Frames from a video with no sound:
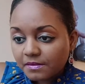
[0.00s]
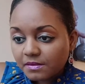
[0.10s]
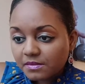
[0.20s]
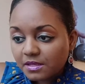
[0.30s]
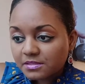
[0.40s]

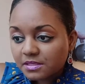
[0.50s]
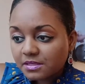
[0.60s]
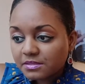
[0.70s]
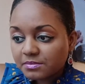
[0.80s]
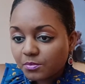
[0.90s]
They
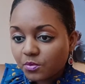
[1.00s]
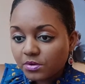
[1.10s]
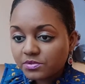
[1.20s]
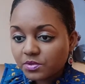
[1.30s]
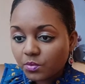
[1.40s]
said it's
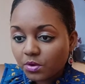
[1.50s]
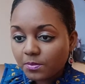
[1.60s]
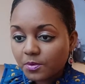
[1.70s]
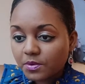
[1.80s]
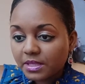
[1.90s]
more
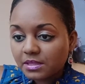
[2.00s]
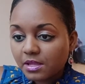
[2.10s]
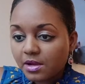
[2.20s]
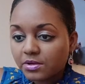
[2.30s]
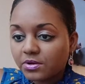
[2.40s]
durable and
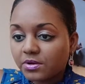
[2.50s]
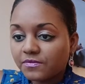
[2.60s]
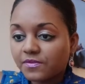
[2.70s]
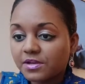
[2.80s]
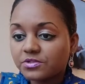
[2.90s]

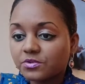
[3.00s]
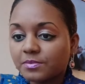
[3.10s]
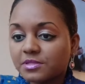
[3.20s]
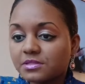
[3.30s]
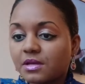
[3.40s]
lighter. Facial
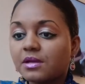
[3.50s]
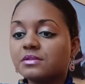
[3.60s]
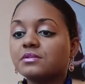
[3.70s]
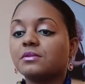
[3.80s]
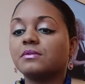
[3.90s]

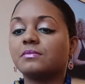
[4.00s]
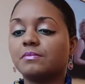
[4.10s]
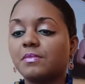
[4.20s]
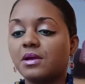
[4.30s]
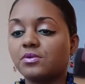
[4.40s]
massage
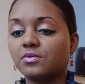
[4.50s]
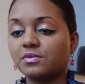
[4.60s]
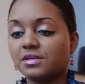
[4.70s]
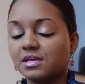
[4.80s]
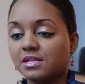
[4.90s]
metal
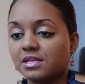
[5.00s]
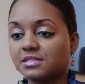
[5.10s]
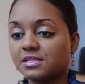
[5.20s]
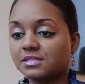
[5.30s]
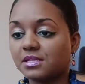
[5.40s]
kit
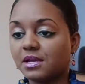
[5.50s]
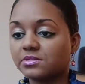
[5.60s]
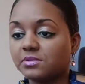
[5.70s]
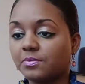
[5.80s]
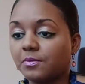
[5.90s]
is
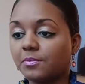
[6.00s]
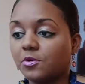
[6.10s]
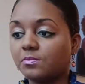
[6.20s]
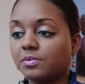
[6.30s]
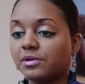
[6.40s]
designed to
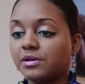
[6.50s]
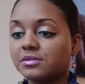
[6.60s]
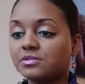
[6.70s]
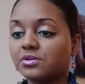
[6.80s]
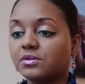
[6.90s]
promote
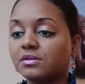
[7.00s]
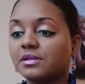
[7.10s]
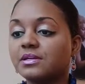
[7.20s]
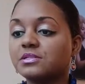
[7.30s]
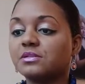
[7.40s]
blood
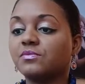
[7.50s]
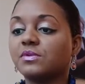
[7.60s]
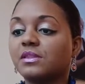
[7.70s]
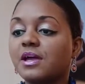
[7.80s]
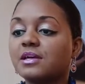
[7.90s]
circulation,
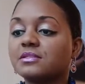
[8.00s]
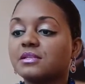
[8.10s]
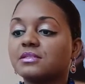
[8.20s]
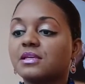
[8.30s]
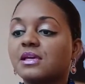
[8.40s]
relax
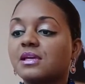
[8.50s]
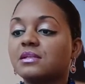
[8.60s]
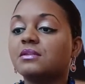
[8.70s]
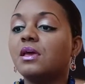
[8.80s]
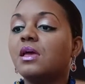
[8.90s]
the
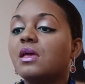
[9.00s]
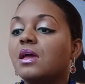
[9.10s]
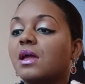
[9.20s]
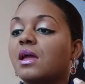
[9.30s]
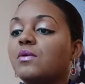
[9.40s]
skin,
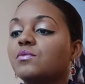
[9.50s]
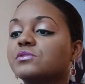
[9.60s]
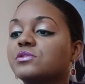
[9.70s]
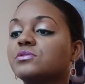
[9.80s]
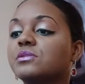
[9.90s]
and
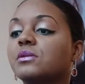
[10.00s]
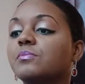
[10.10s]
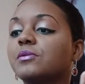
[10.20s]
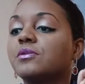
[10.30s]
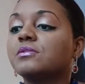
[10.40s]
reduce the
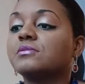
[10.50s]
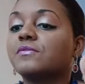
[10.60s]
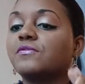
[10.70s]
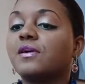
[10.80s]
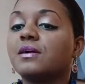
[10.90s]
appearance
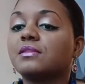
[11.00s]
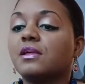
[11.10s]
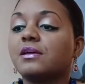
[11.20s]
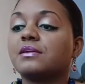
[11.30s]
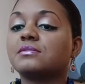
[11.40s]
of fine
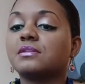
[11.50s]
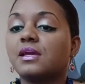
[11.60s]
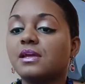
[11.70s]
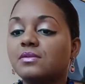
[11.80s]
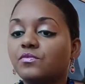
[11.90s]
lines
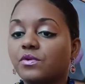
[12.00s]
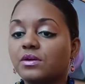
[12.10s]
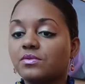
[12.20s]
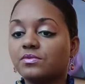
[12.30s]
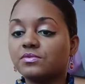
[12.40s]
and
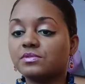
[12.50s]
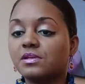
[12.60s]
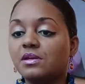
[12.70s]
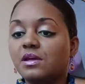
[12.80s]
wrinkles.